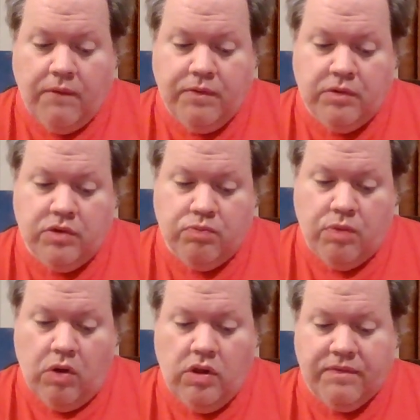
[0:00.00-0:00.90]
offered the
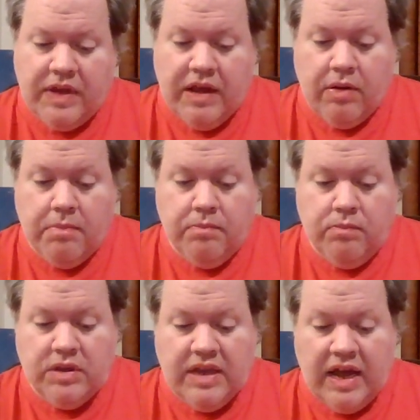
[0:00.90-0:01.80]
role of Karen
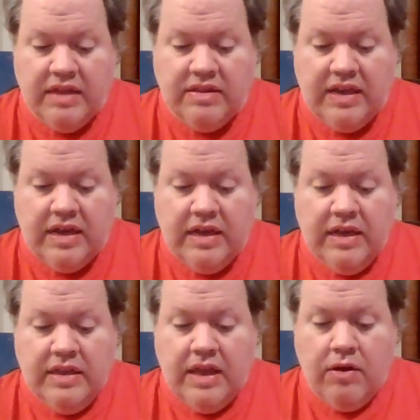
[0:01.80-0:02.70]
with the idea
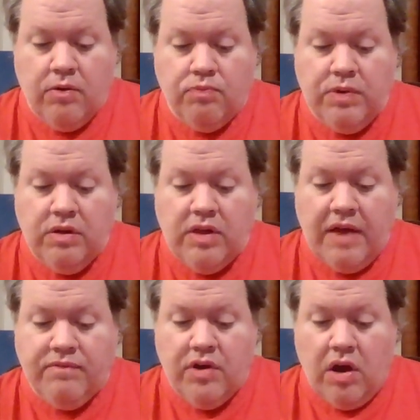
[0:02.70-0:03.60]
that her
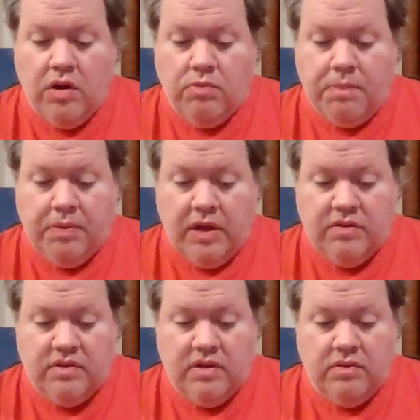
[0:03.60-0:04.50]
real-life daughter would play
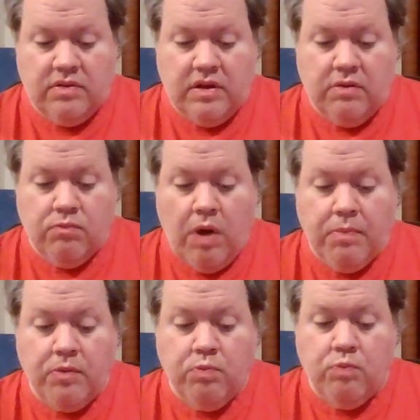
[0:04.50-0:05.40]
Susan and
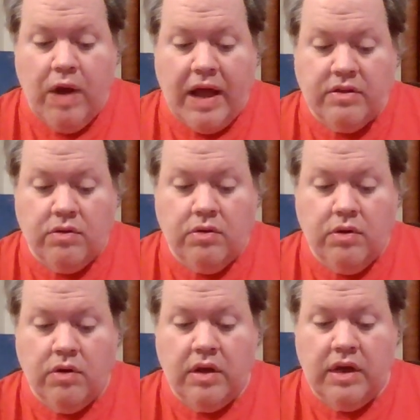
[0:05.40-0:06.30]
Robert Wagner,
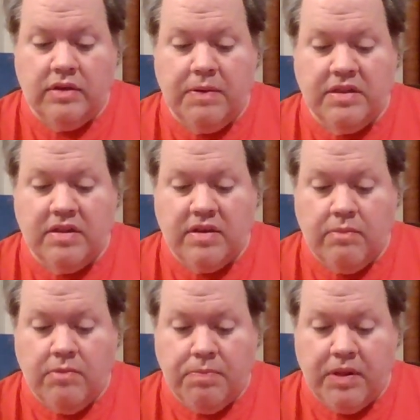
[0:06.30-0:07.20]
her husband at the
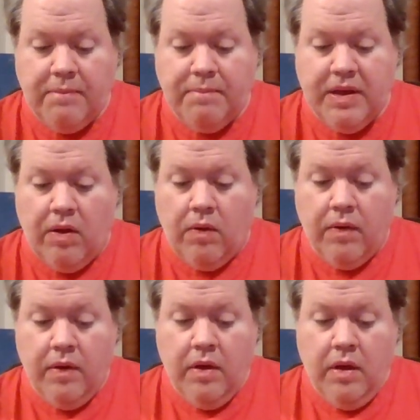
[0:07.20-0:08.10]
time, would play Bill.